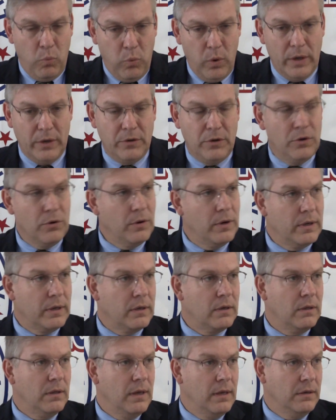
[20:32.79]
when you're
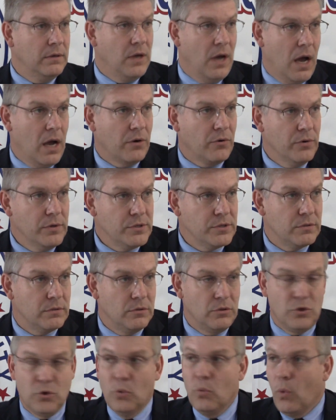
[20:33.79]
in Congress,
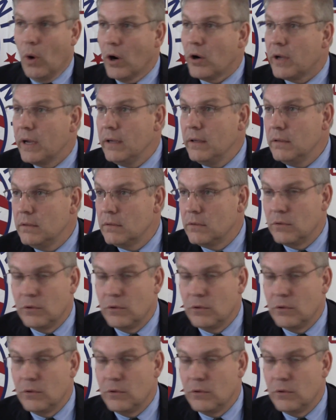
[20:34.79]
you're working,